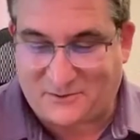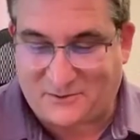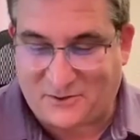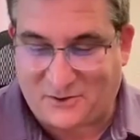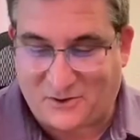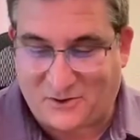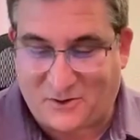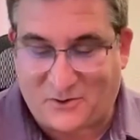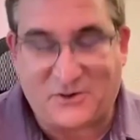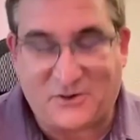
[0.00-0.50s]

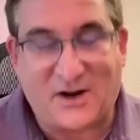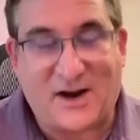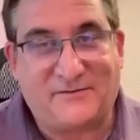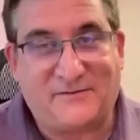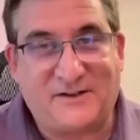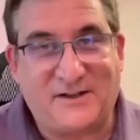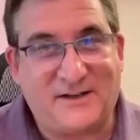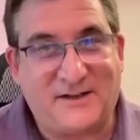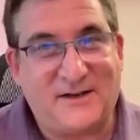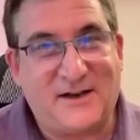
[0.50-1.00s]
you
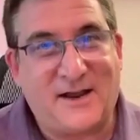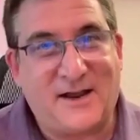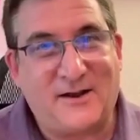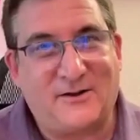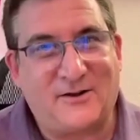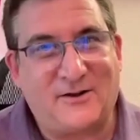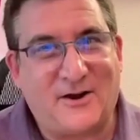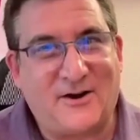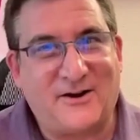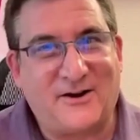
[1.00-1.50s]
have to
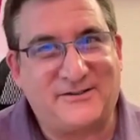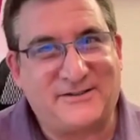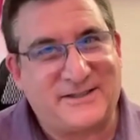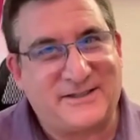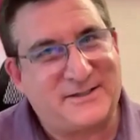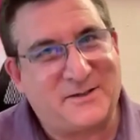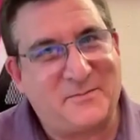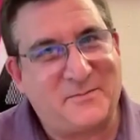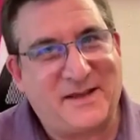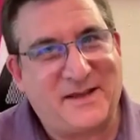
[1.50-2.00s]
inhale hard
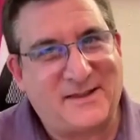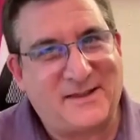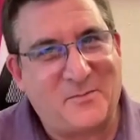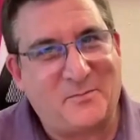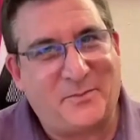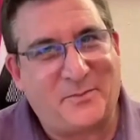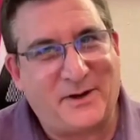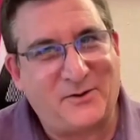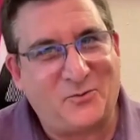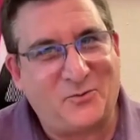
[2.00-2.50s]
just to make
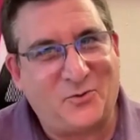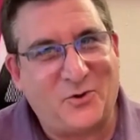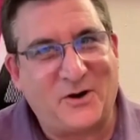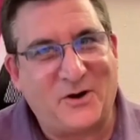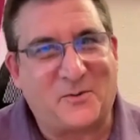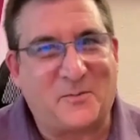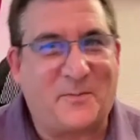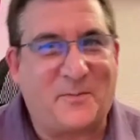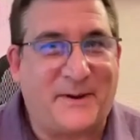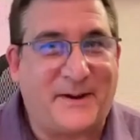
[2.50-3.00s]
that button
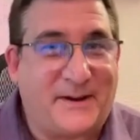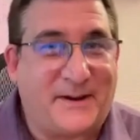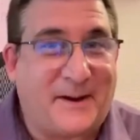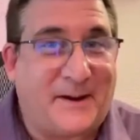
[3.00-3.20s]
work. But